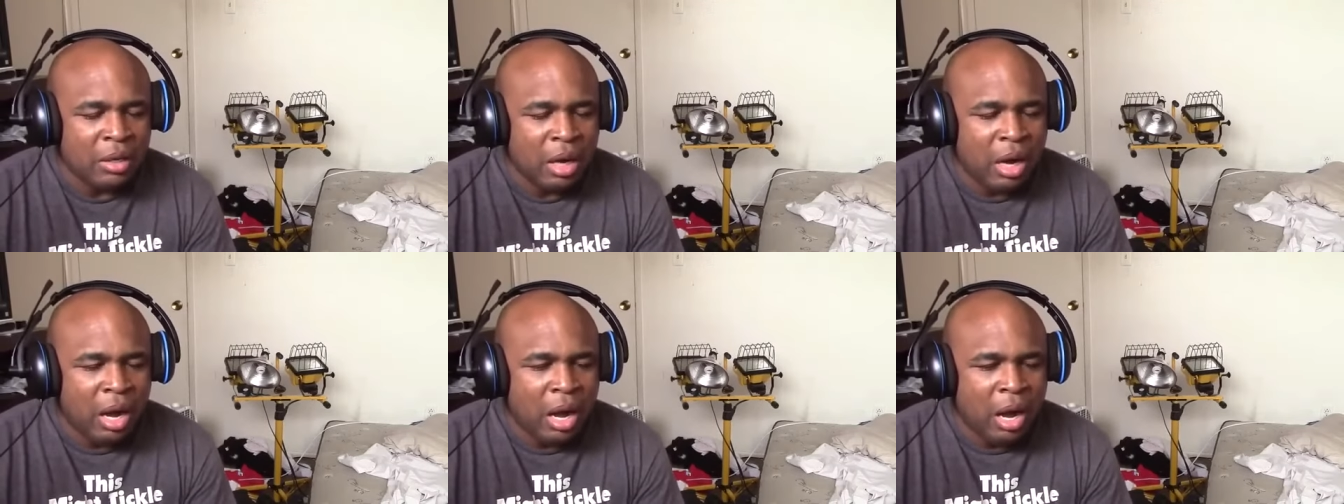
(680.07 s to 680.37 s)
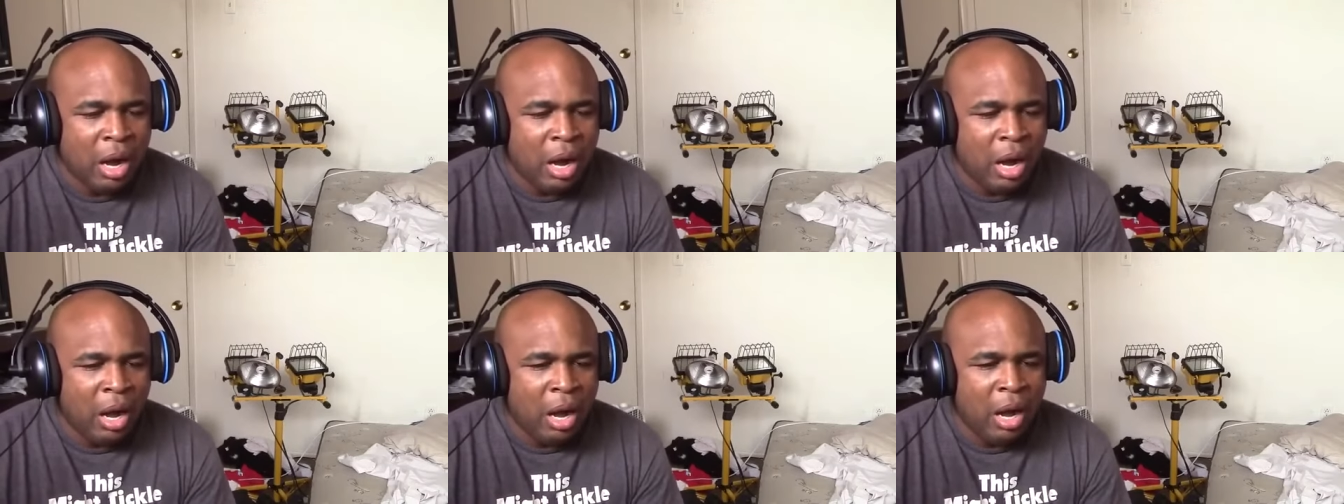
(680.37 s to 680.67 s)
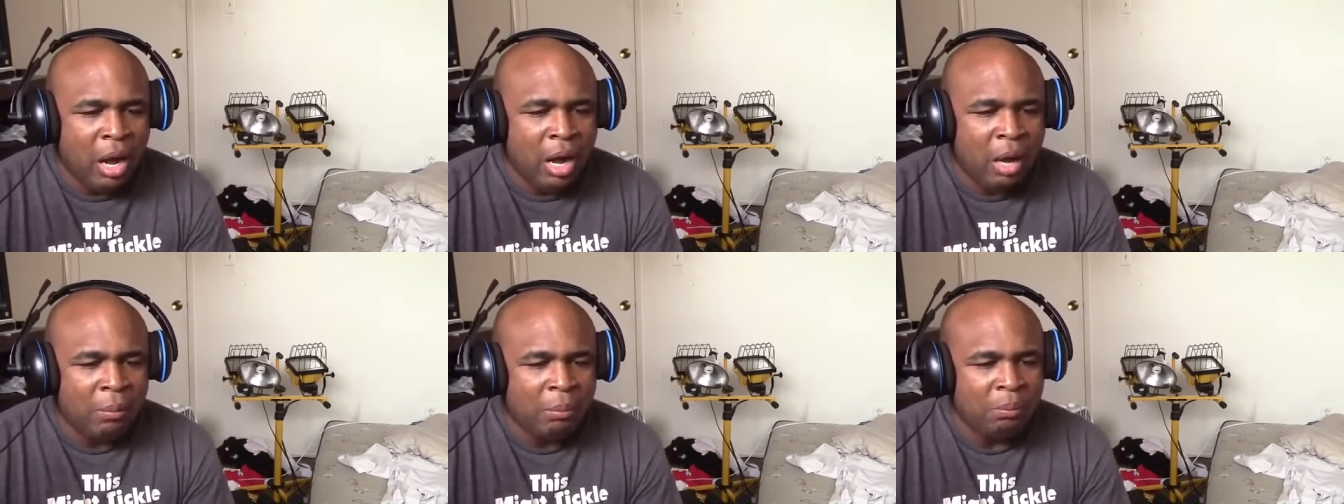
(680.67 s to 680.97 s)

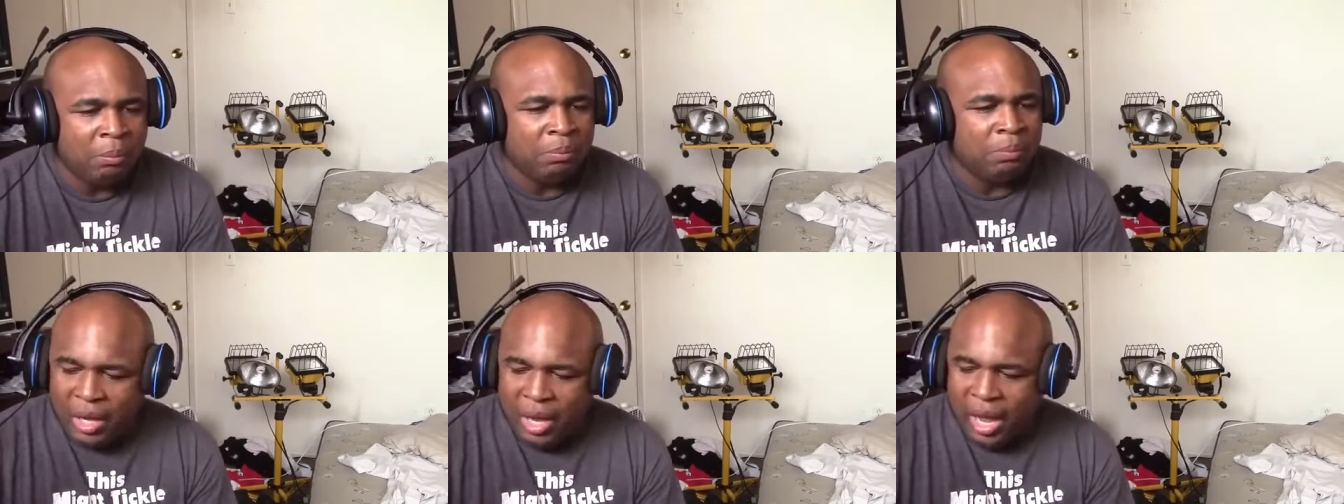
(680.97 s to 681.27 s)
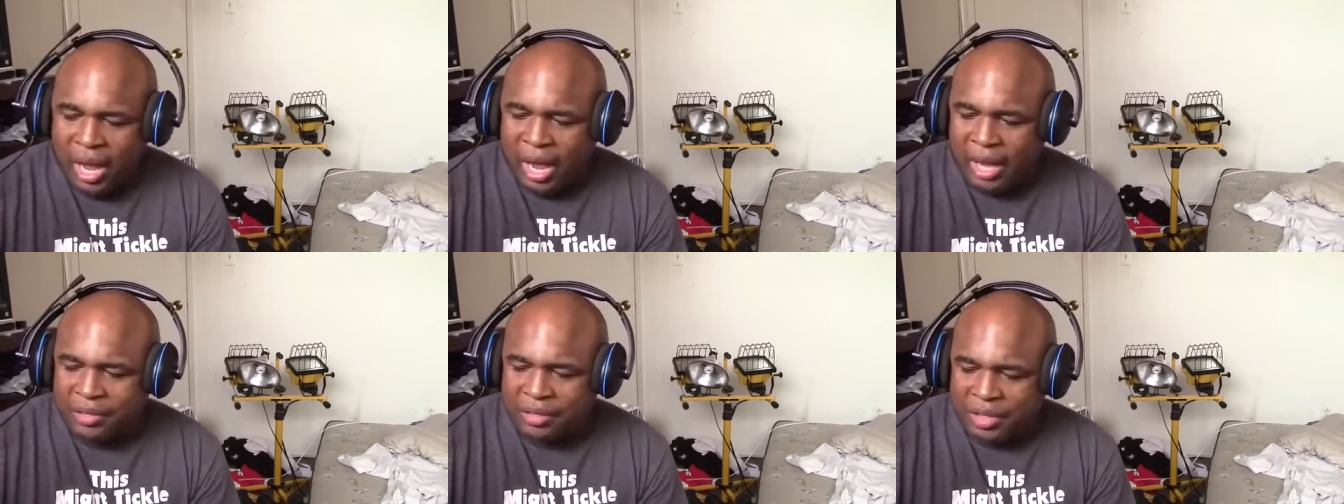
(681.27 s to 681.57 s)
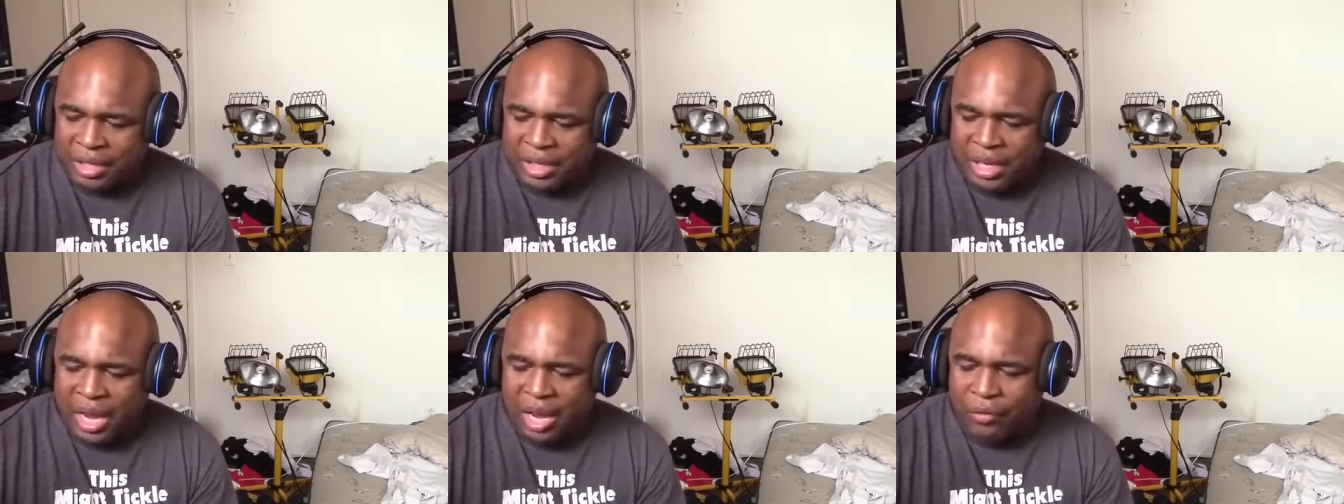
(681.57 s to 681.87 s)
Um, I
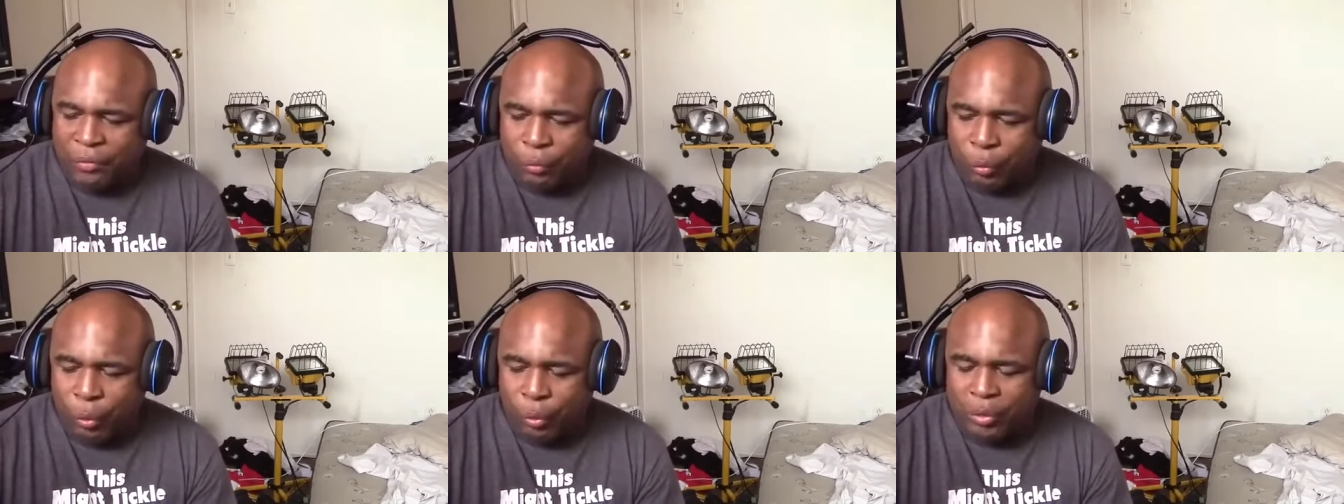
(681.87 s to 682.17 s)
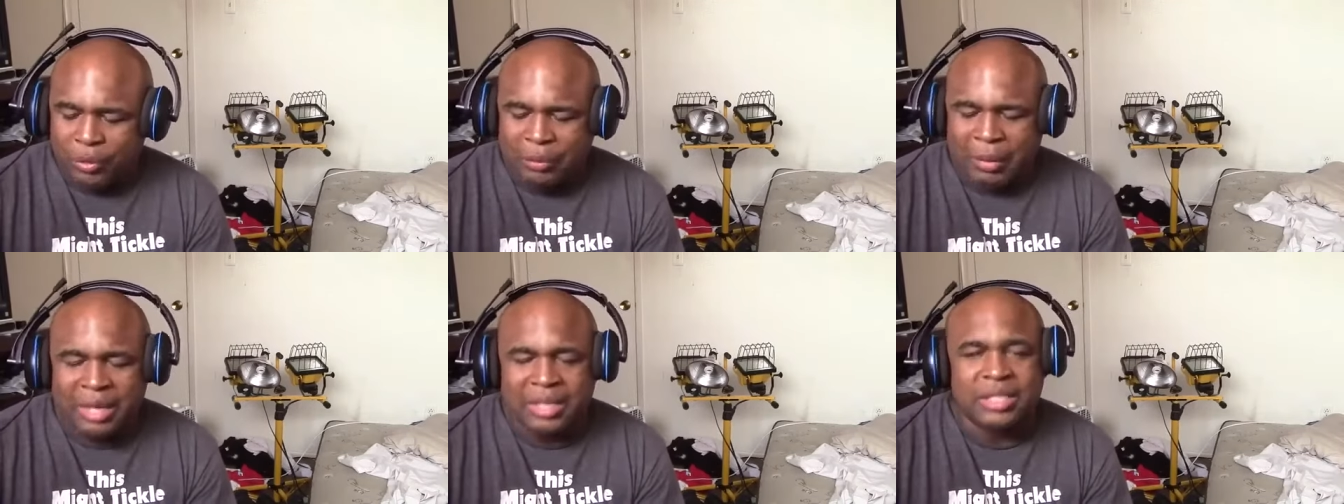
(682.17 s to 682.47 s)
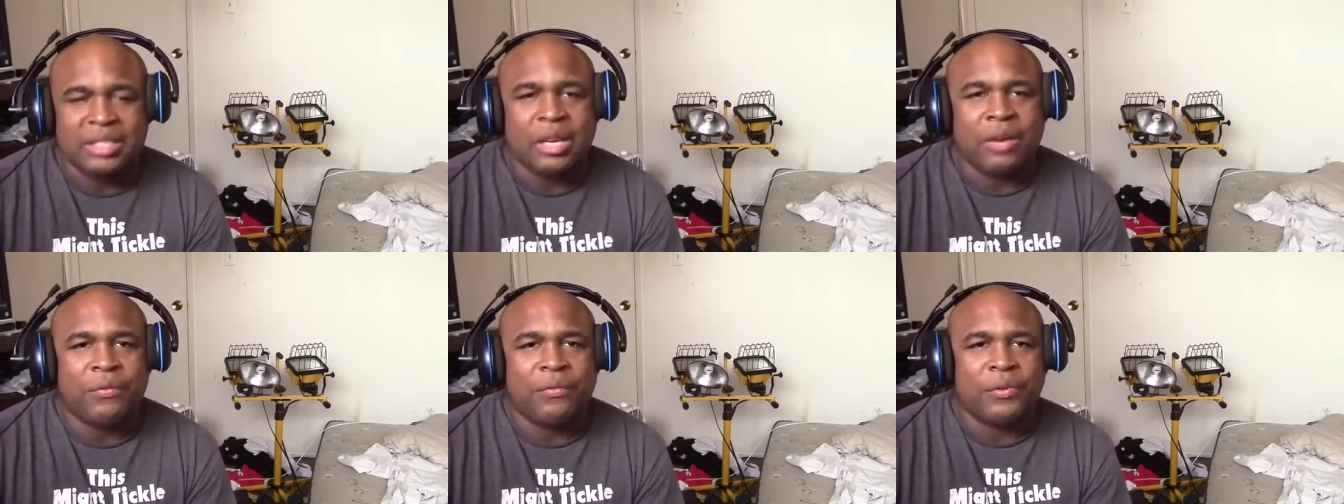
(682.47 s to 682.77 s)
think I've ruined
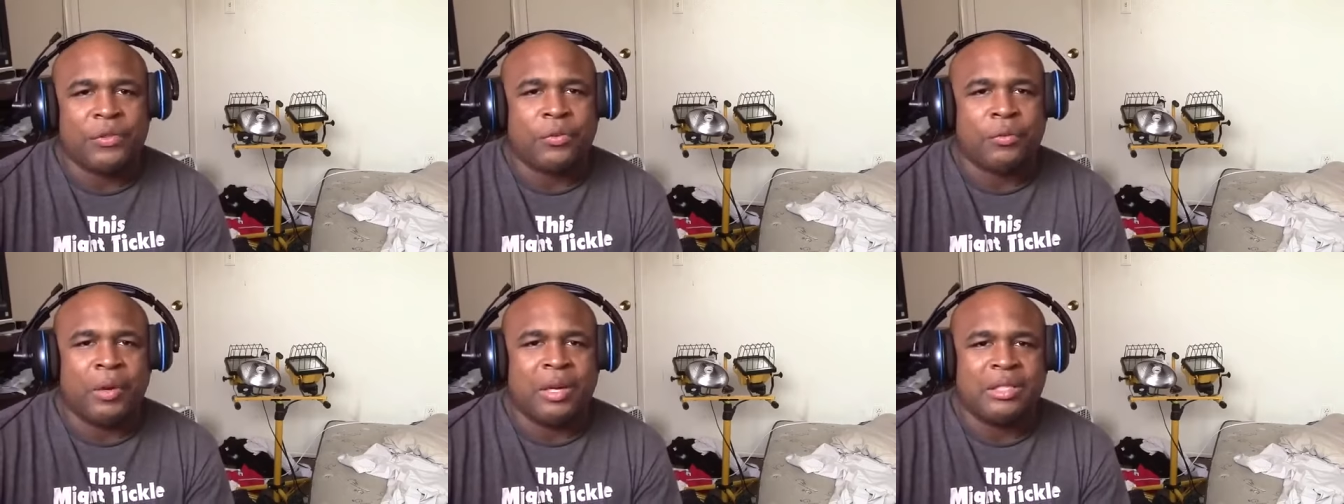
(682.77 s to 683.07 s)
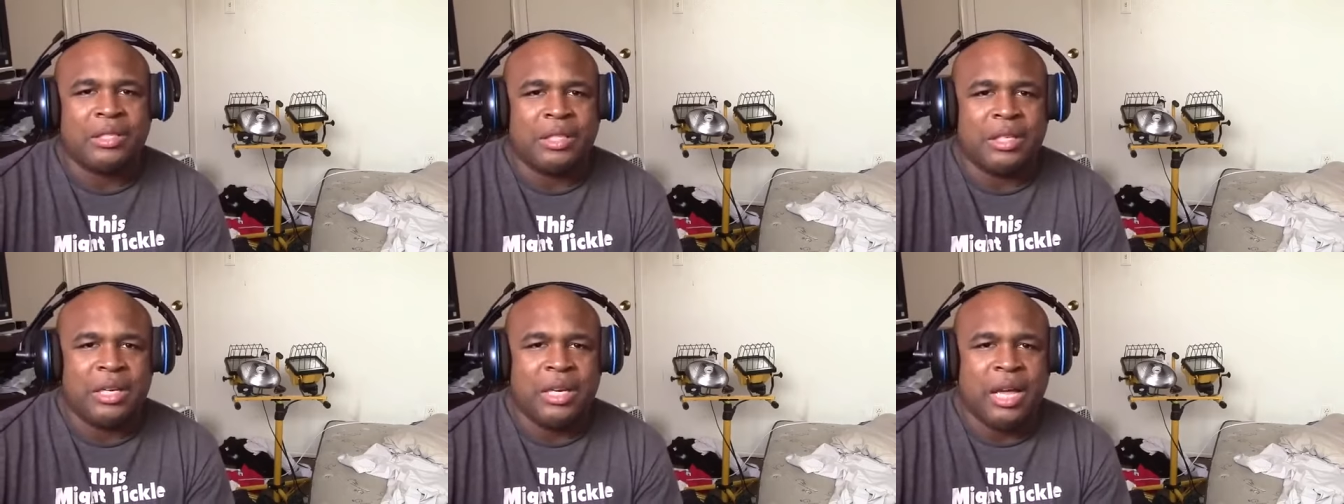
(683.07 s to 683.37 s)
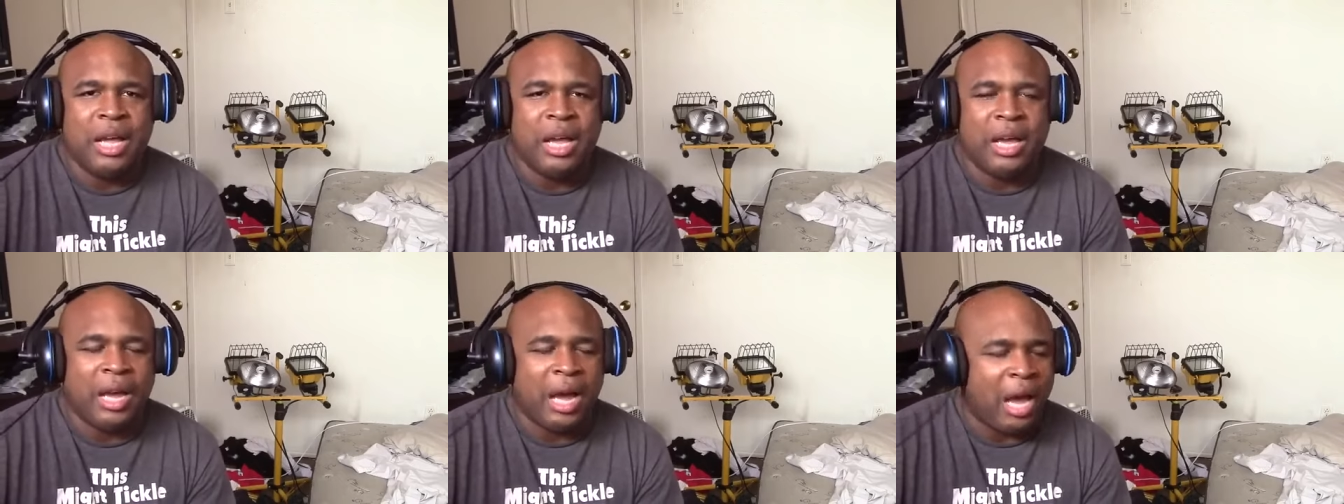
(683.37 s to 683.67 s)
myself for the rest of the day.